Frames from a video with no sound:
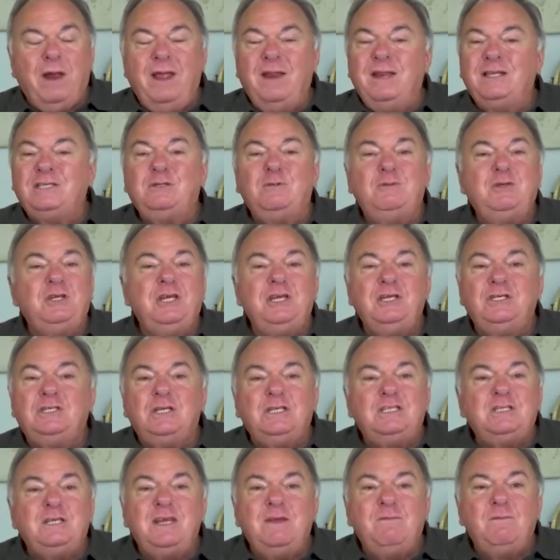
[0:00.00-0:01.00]
And
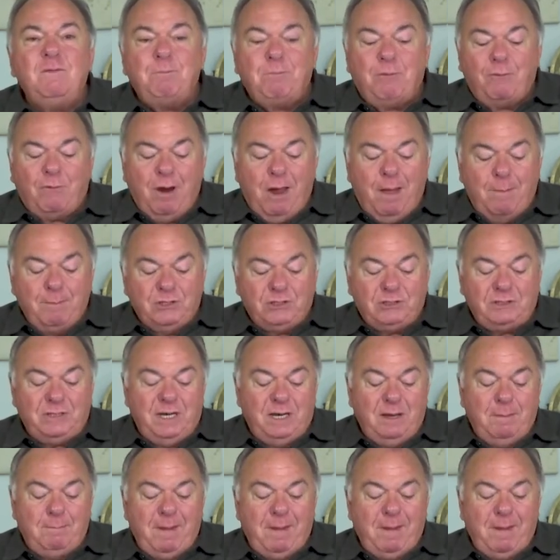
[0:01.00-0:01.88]
Jesus even promised it.